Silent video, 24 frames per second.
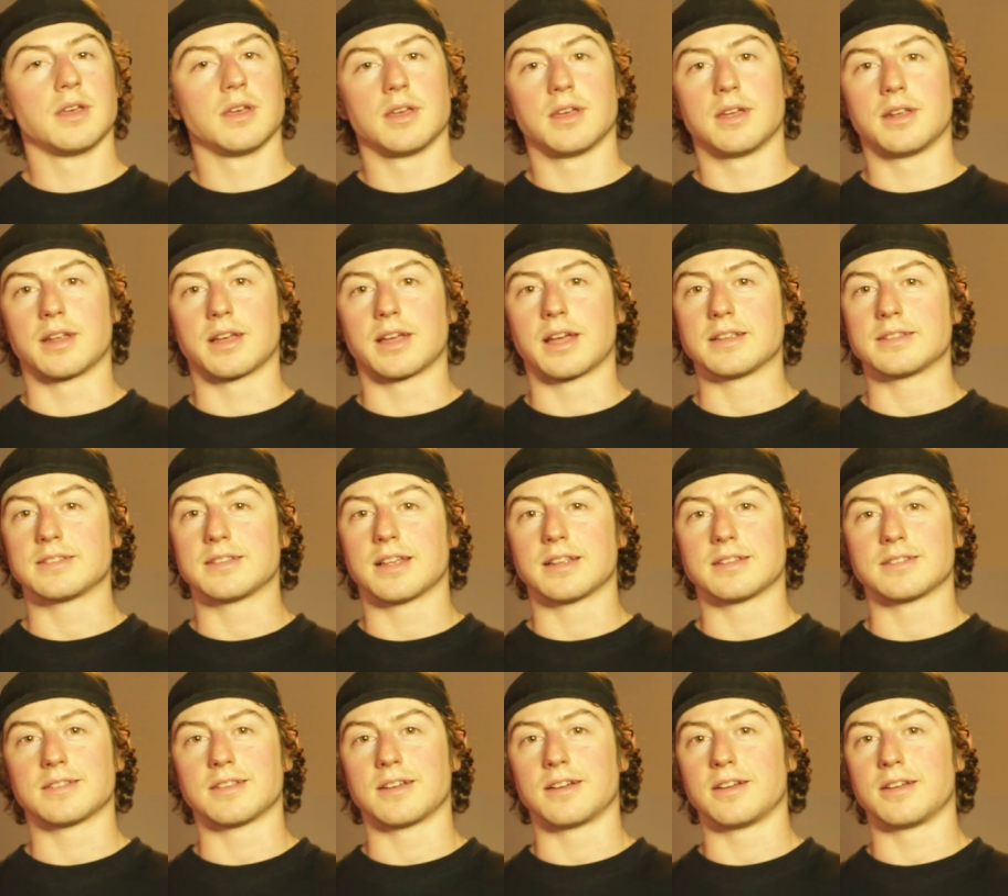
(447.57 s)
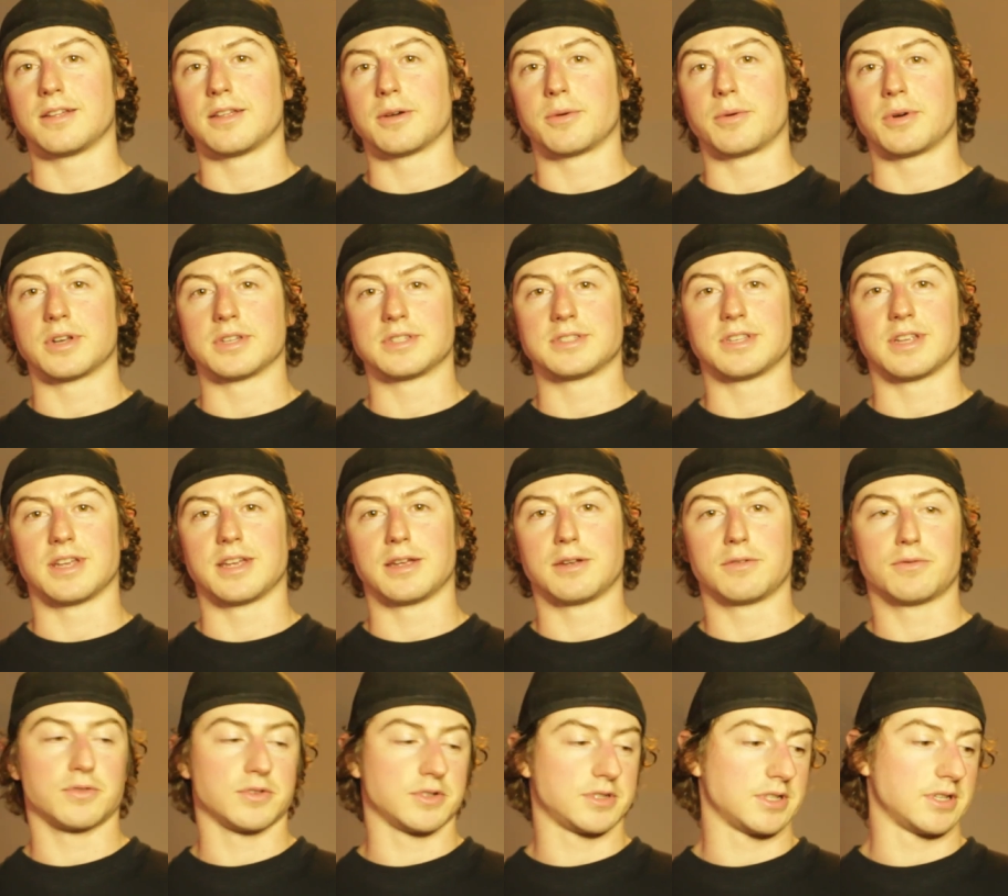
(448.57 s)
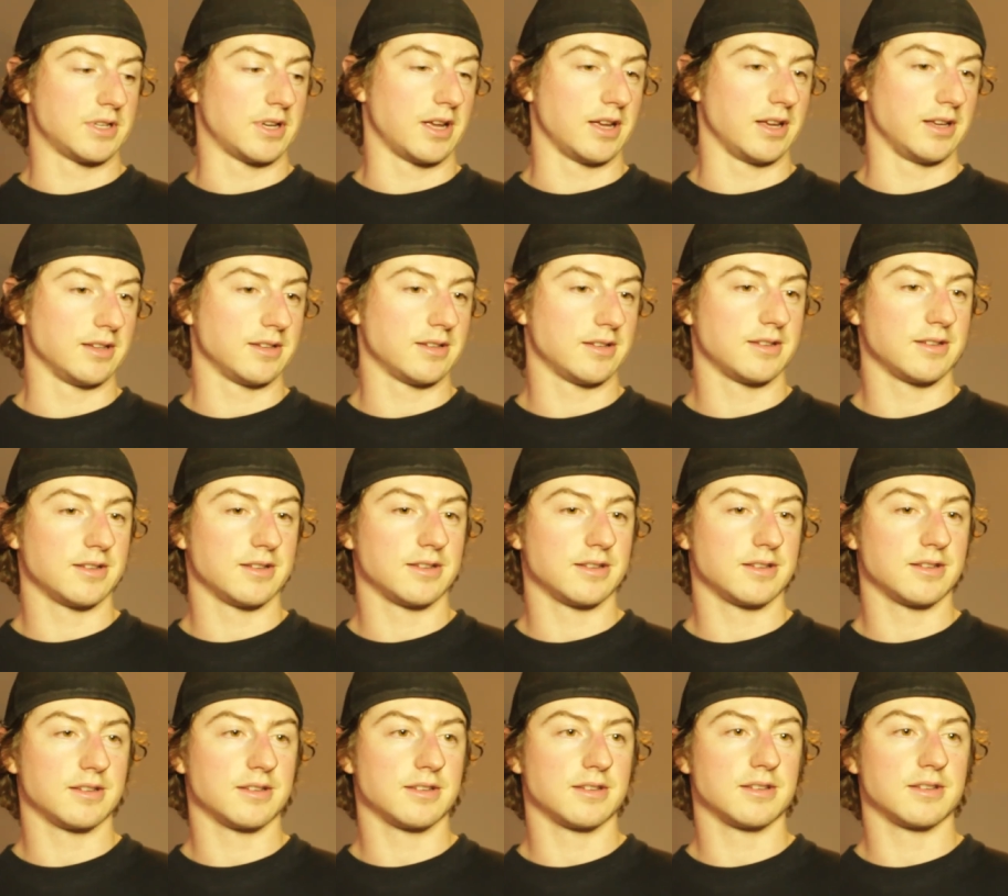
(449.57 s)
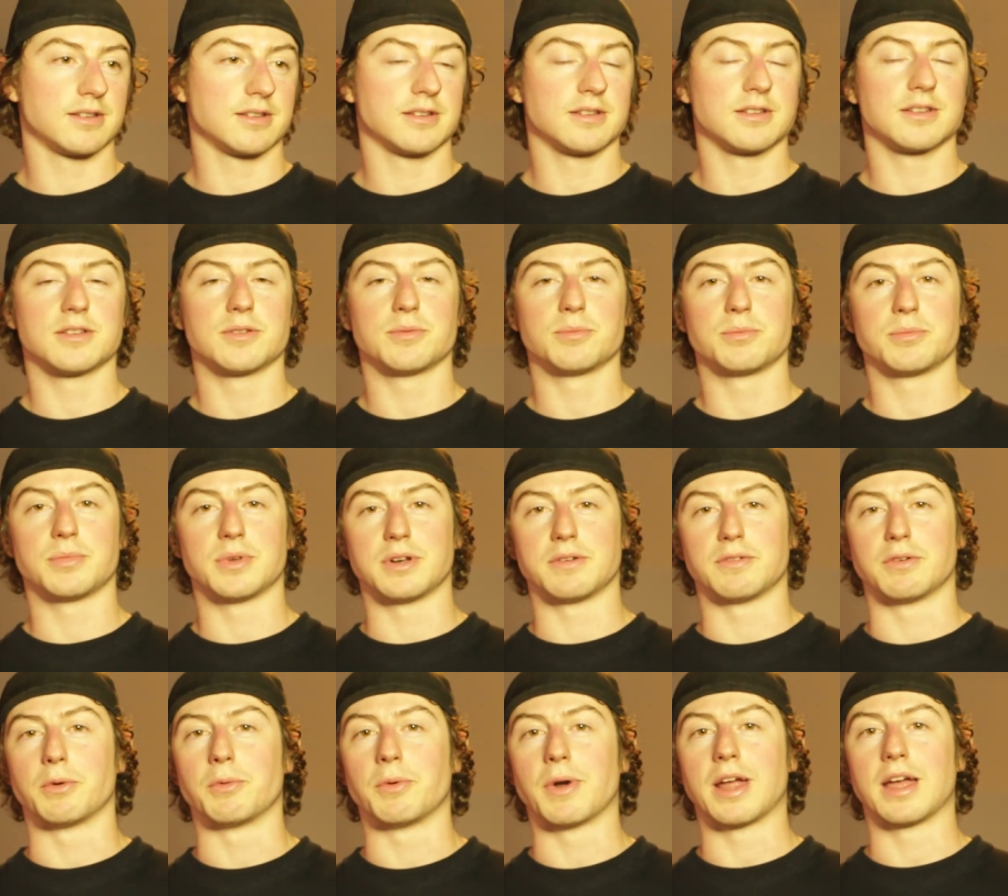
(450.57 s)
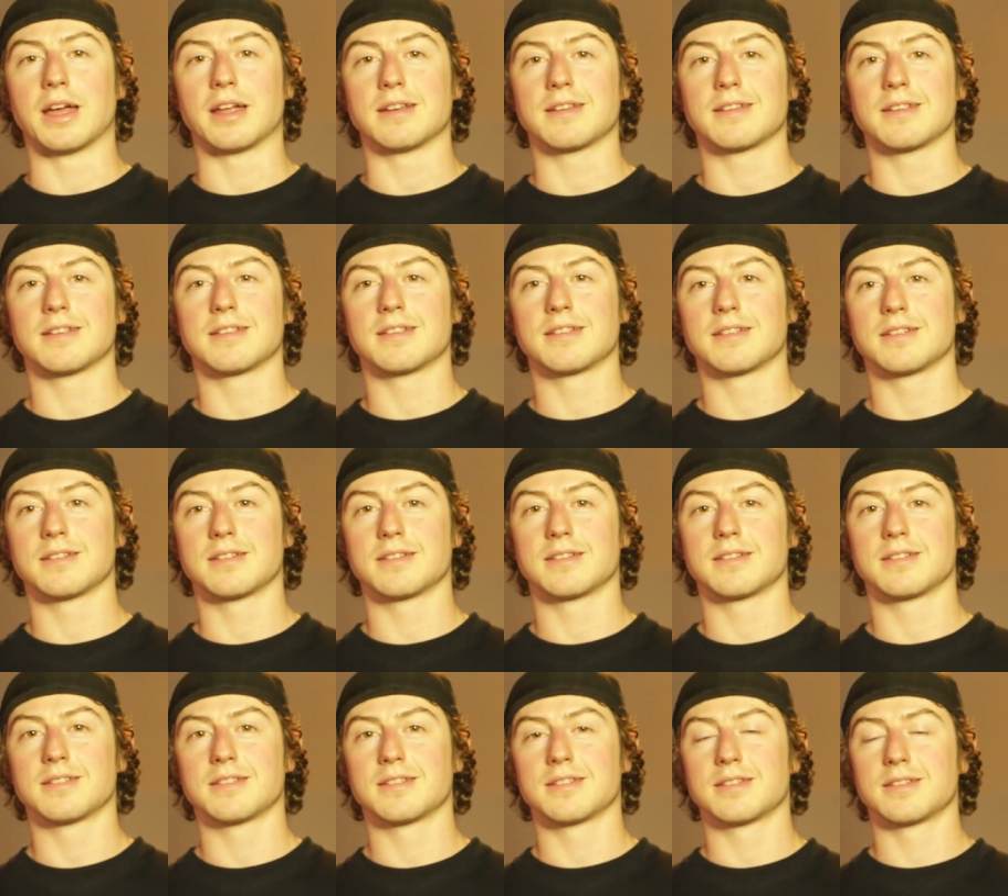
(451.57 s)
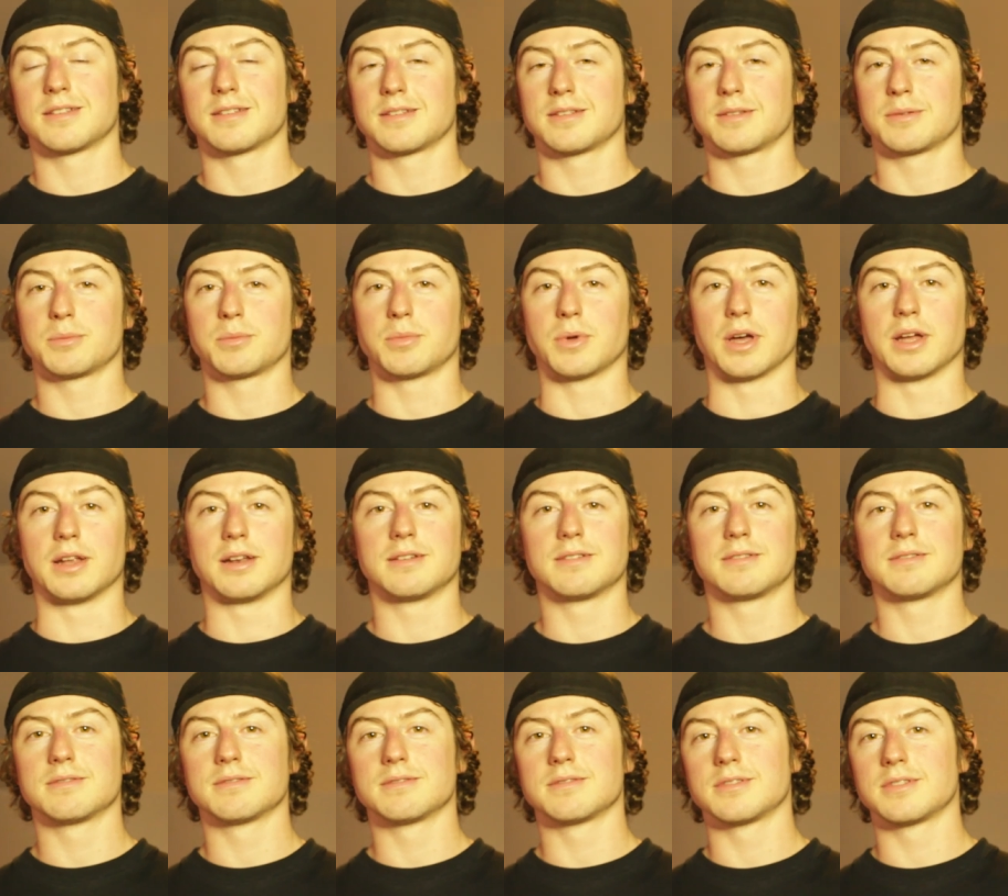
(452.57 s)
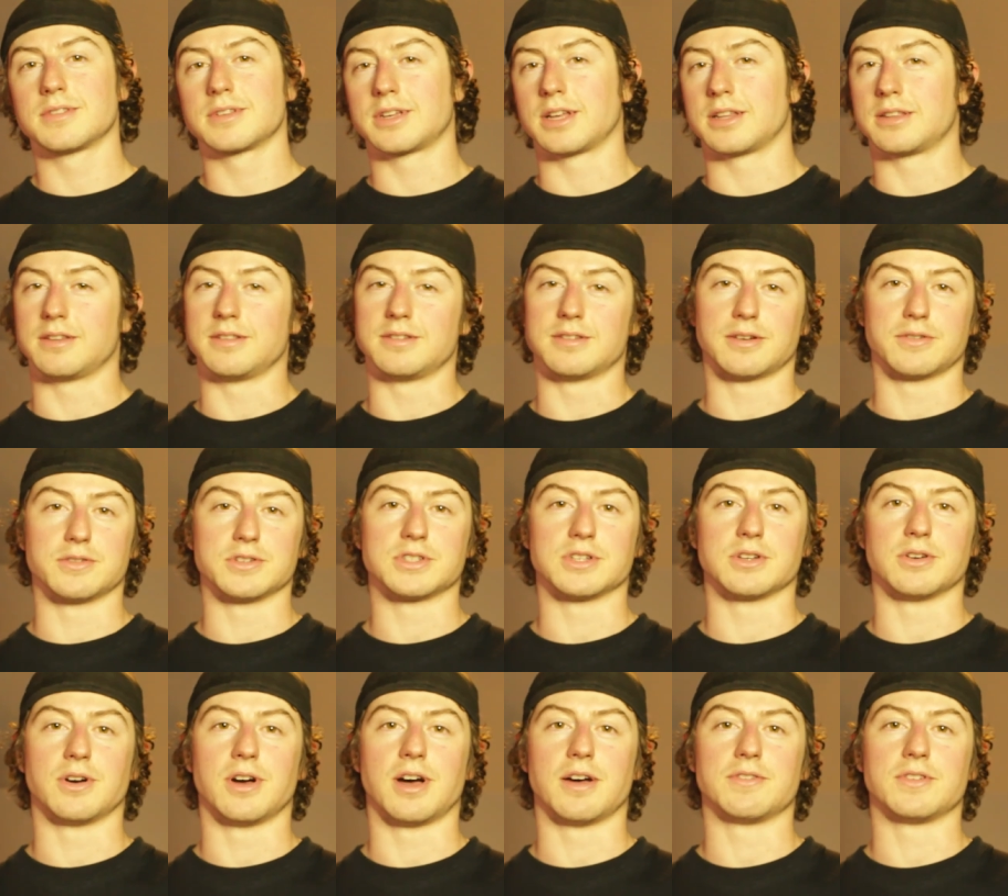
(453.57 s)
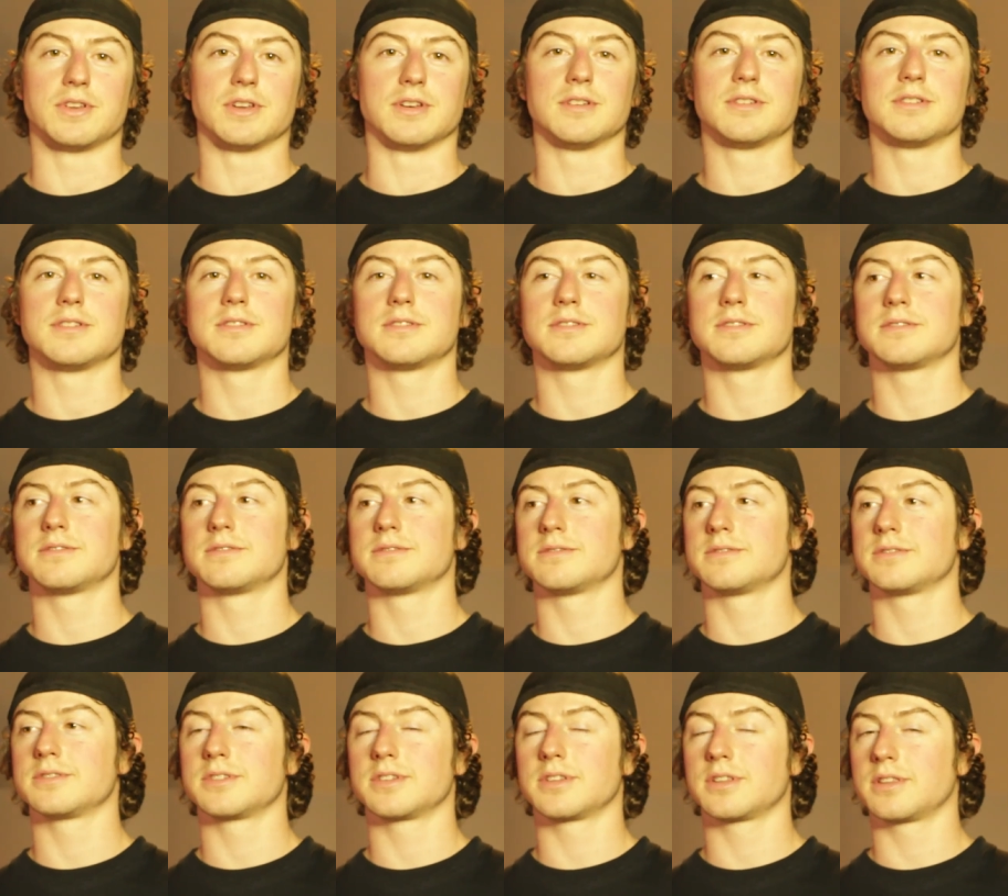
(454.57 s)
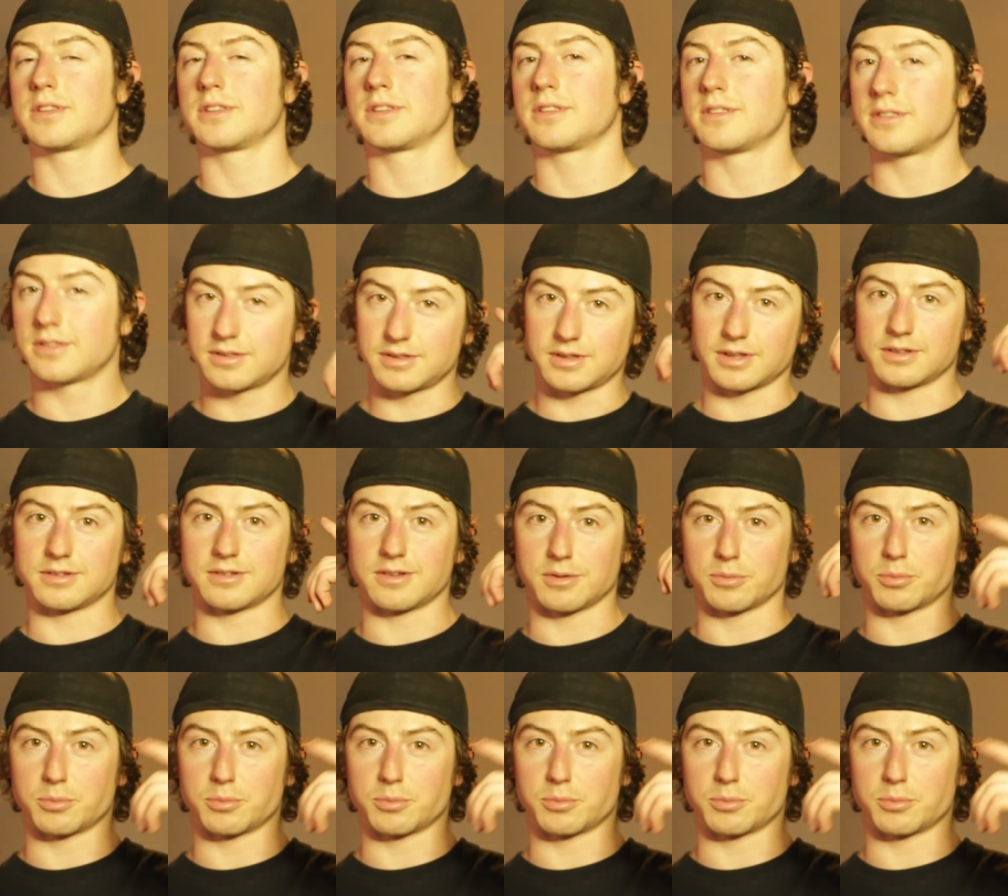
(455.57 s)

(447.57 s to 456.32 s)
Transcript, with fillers: And I guess that's all I want to say for tonight. Bit of a rant, but get these every so often. Things on the